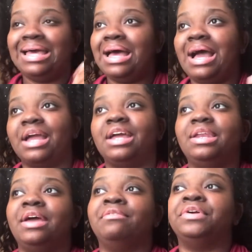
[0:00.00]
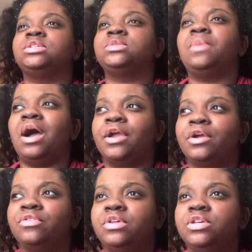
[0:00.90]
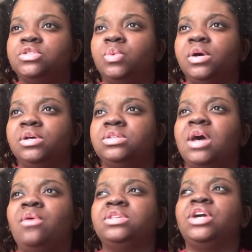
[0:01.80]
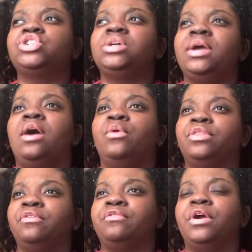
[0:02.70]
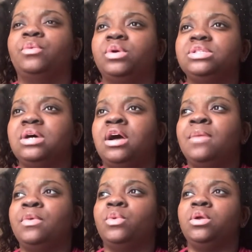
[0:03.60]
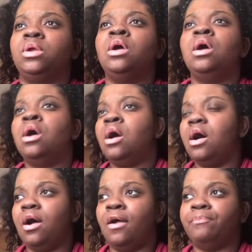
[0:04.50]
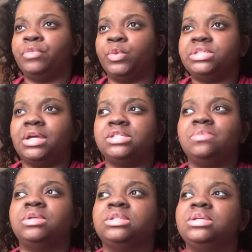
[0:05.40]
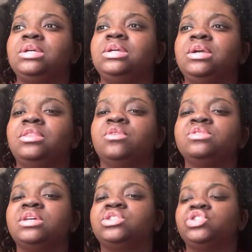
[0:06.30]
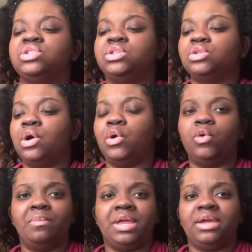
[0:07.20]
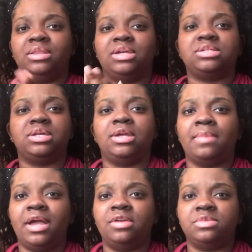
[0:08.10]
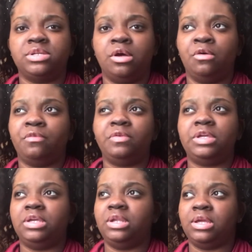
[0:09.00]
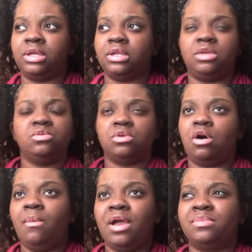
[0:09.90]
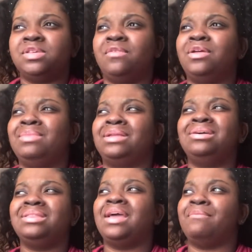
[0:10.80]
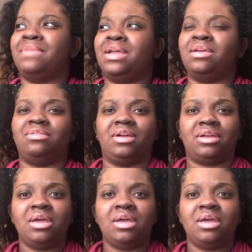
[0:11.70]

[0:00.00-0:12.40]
I can never. Inspired this was, I was actually out with a friend one time, and we went to get something to eat, and there was like just this old man like sitting by himself eating, and he was all by himself, and I'm like, look at that man, like,